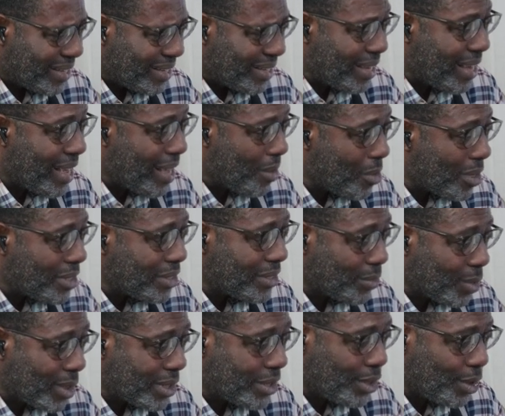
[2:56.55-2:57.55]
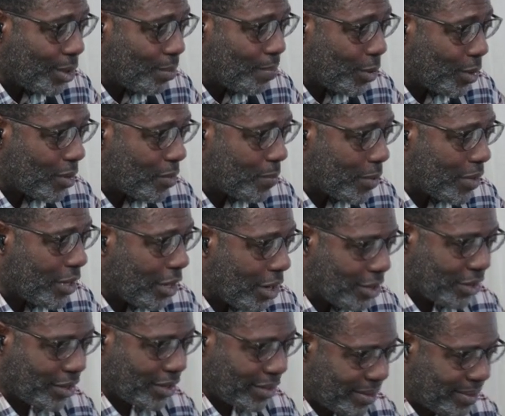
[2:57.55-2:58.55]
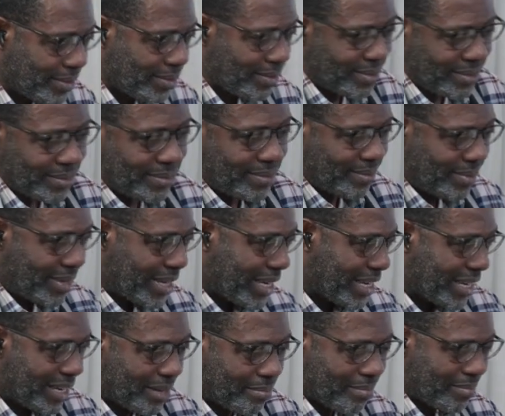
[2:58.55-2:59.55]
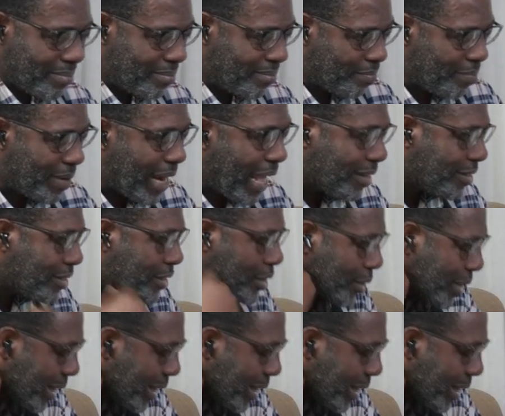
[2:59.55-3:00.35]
Yeah, what's your post production plans